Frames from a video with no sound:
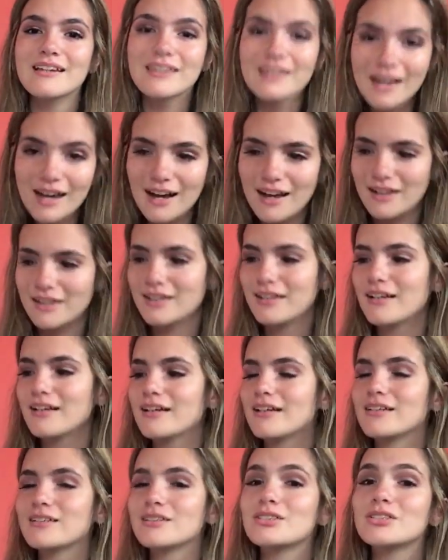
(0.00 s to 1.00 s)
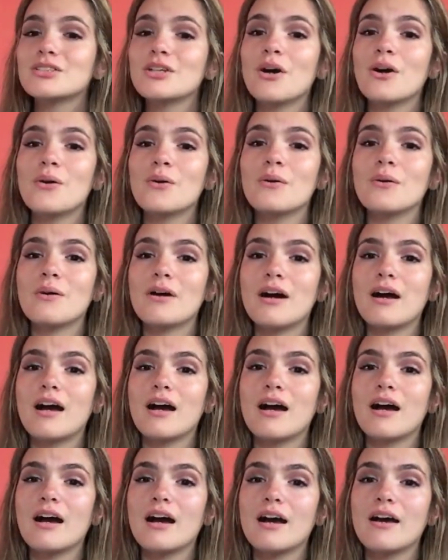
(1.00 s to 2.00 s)
Yeah, so
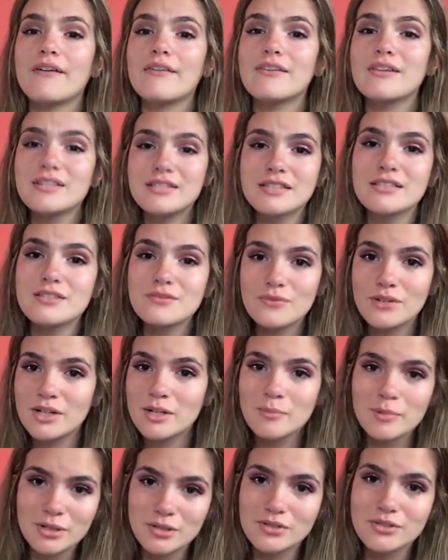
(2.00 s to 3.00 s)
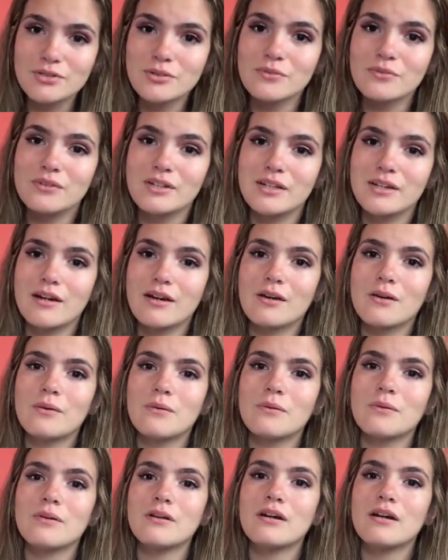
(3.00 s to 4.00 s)
this is a very personal
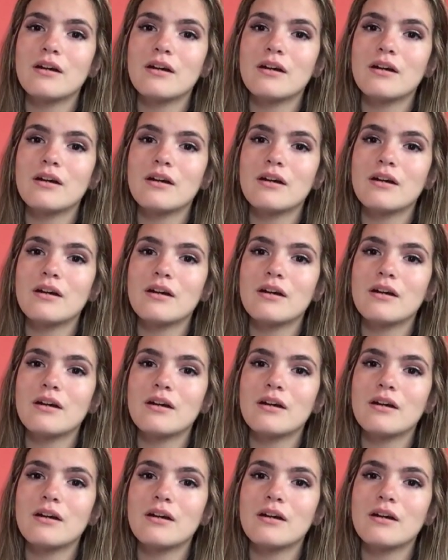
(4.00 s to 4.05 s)
video.